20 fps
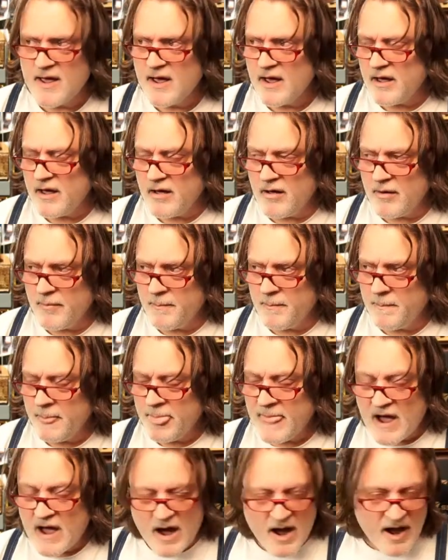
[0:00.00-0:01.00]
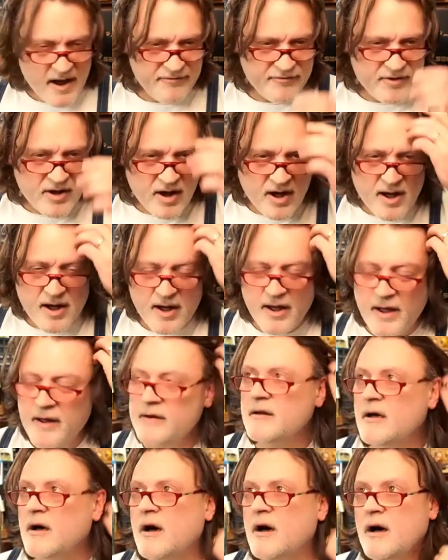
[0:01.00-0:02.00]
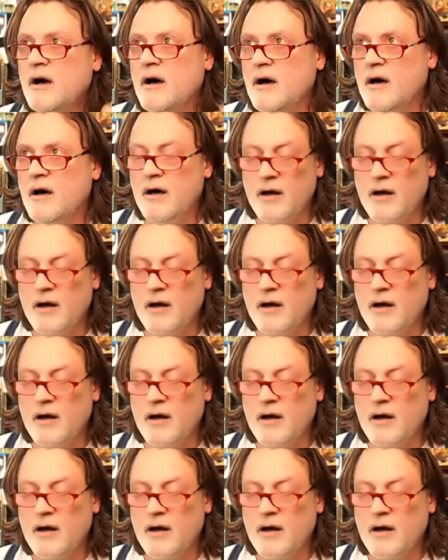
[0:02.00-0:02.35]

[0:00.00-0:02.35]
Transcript: Um, I've got uh,